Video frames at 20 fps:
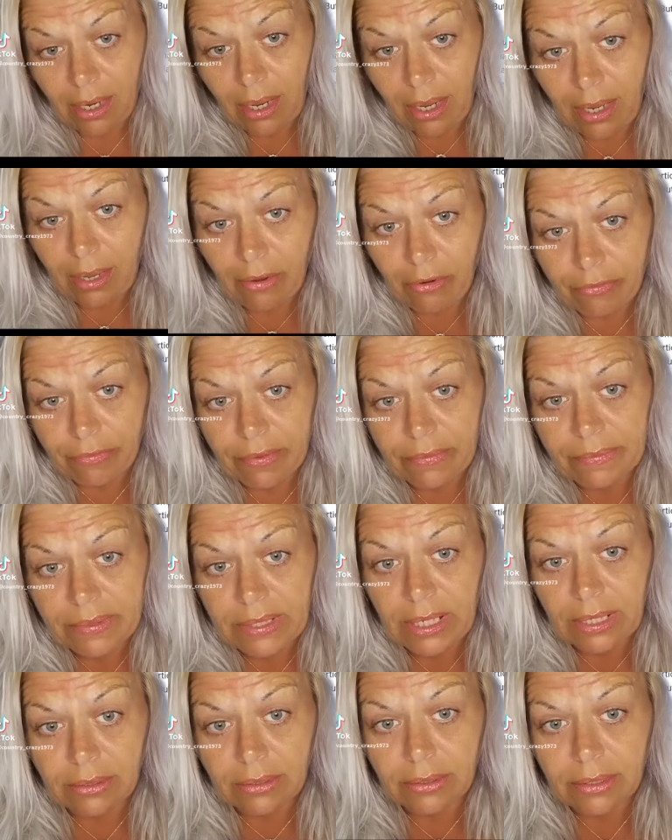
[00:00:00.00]

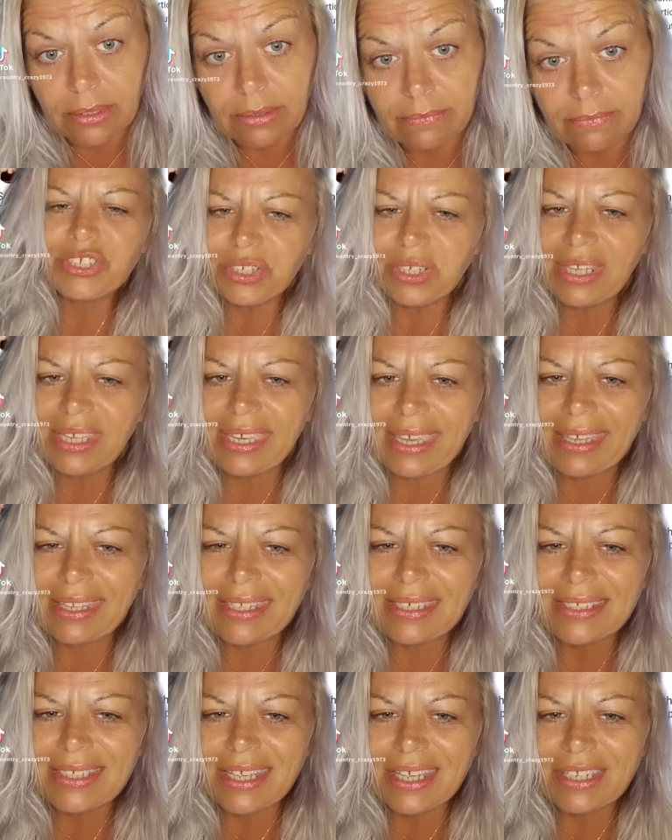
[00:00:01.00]
AR-15s. Lee
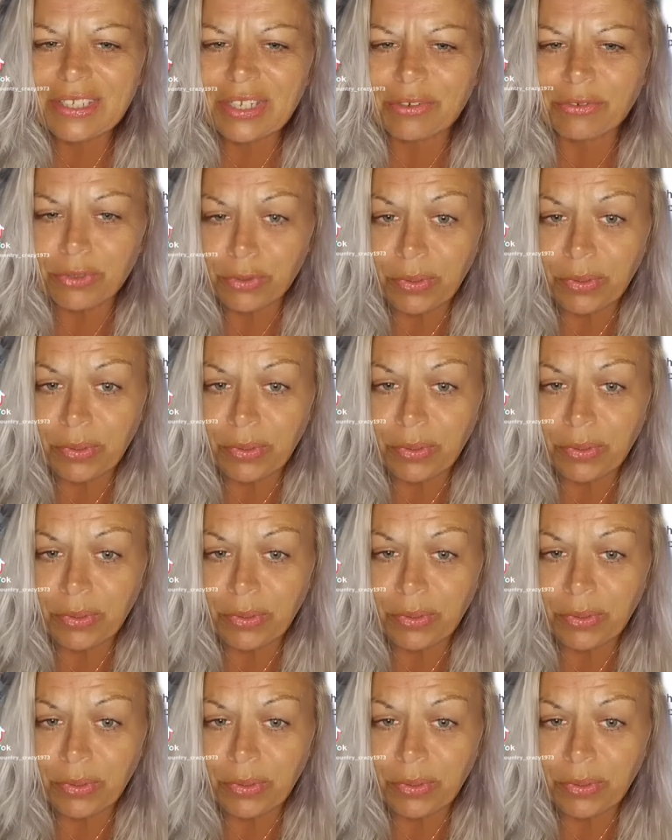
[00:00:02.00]
Kelly says on